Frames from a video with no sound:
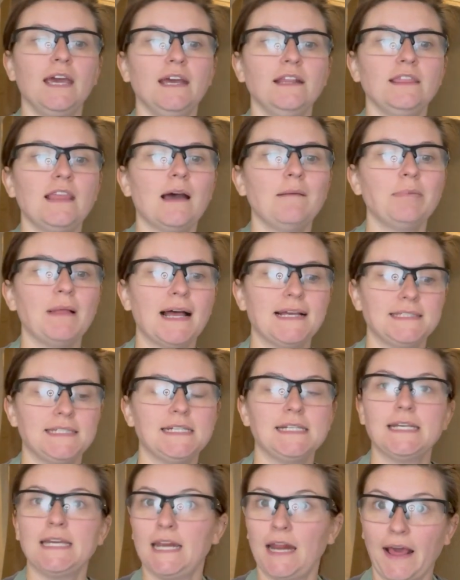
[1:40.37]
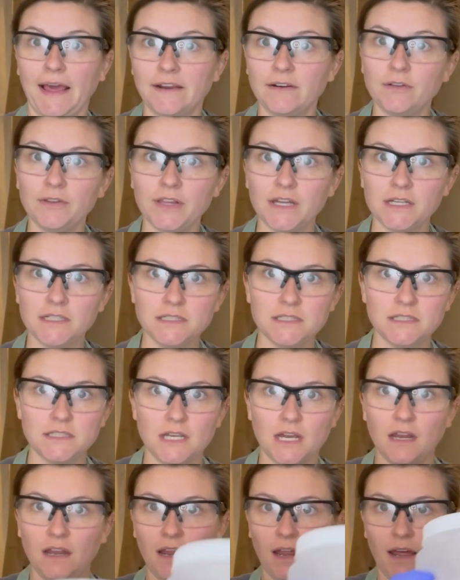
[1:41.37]
That plastic can handle this.
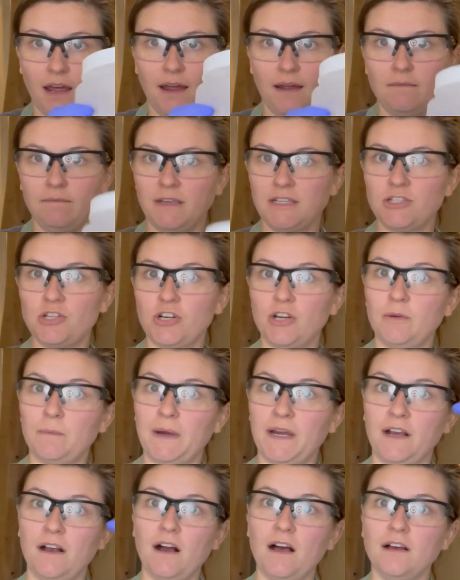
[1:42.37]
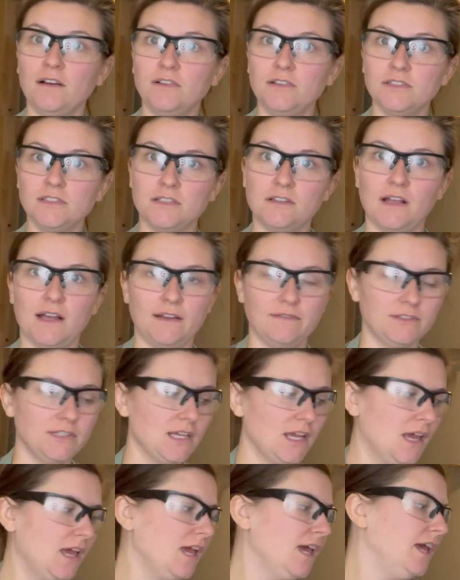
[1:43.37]
Make sure you're wearing goggles, gloves,
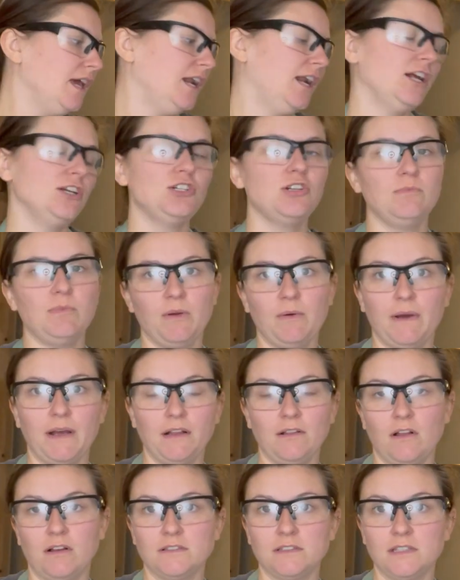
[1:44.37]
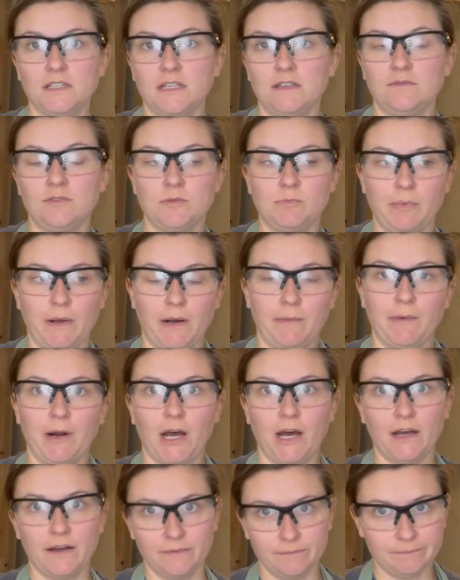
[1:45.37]
and I should be wearing long sleeves, but I'm
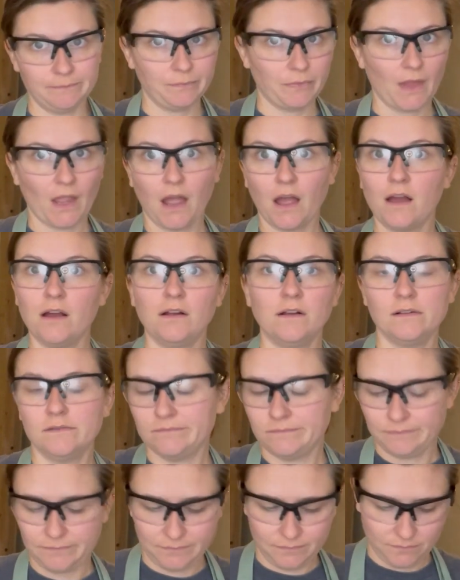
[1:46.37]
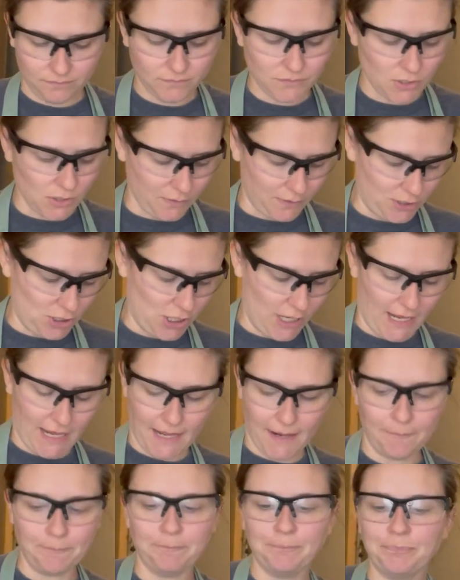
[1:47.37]
not. Do what you
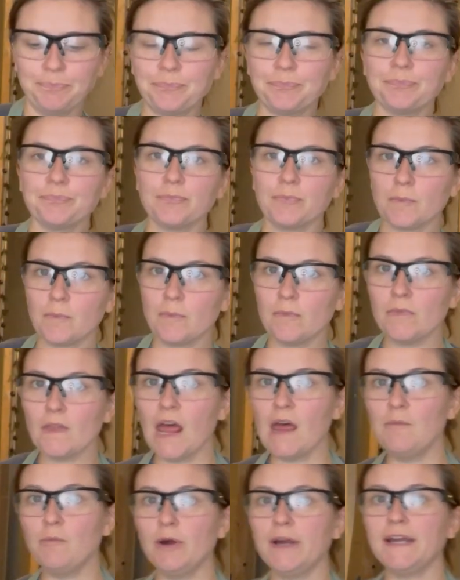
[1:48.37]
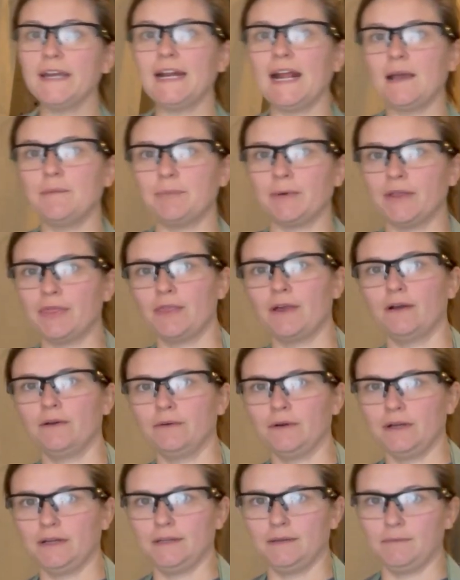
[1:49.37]
can. I'm wearing an apron
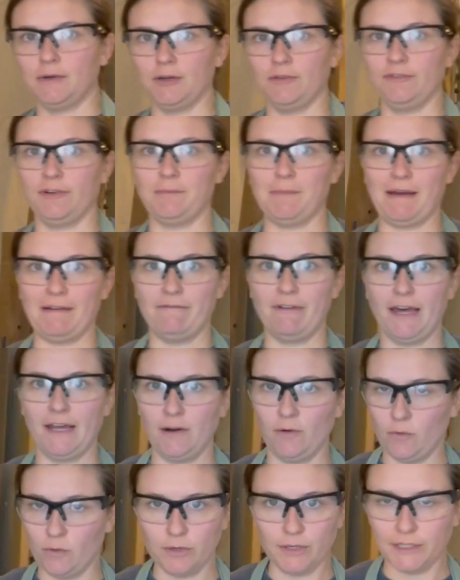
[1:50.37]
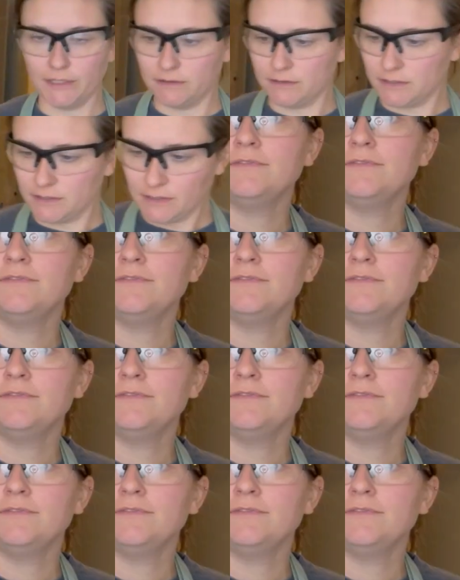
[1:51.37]
though over my vital organs.